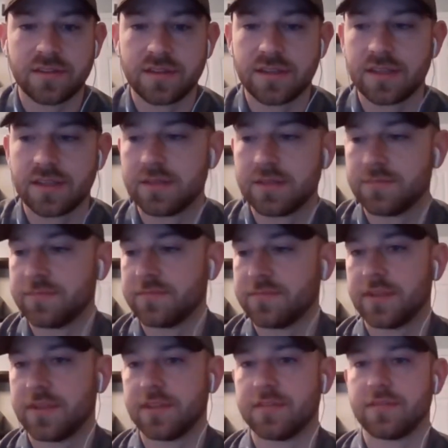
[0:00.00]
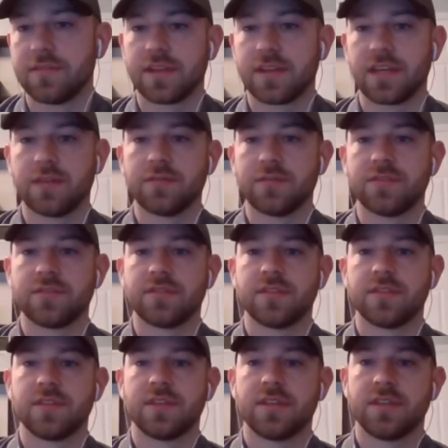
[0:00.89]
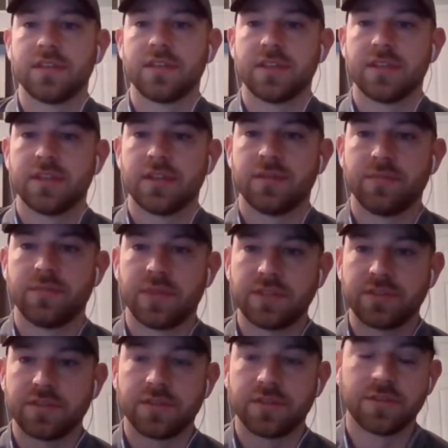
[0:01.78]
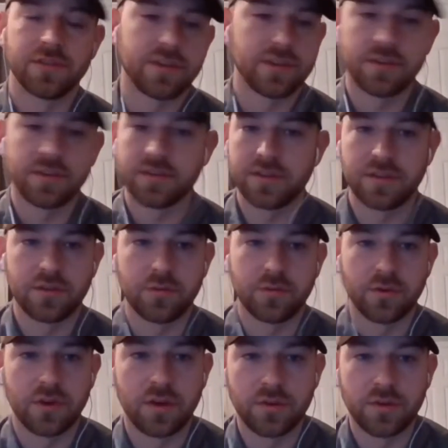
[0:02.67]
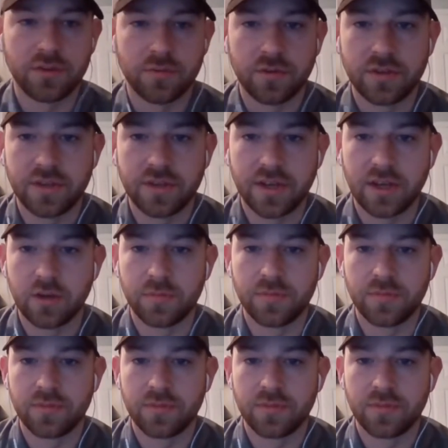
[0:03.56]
And like I was mentioning earlier, we're always willing to help.